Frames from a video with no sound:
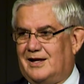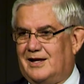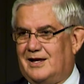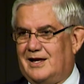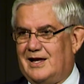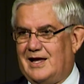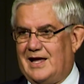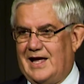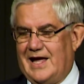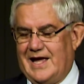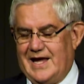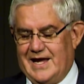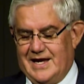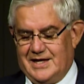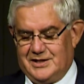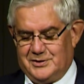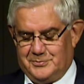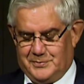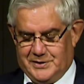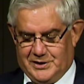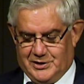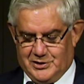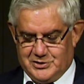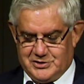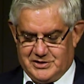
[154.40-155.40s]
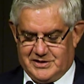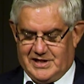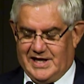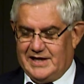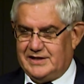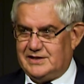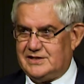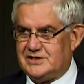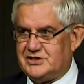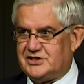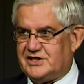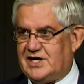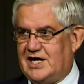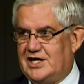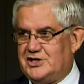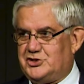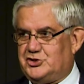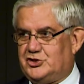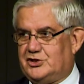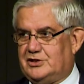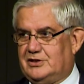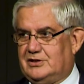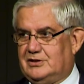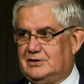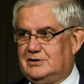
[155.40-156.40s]
And because of that
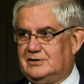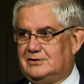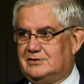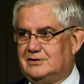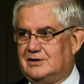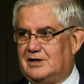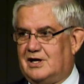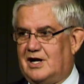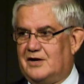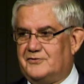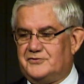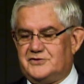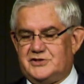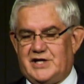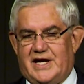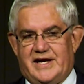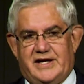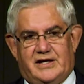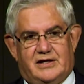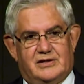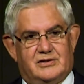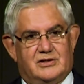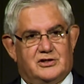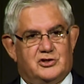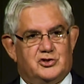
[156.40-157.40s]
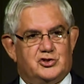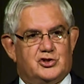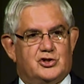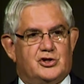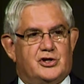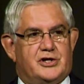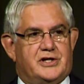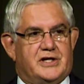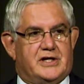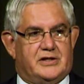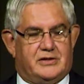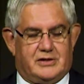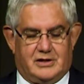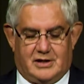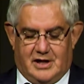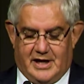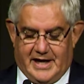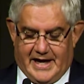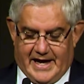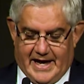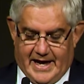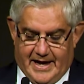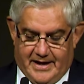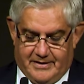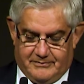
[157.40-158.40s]
discussion, I've taken the journey that I
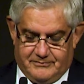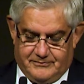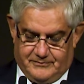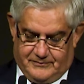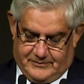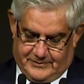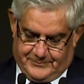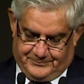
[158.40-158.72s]
have.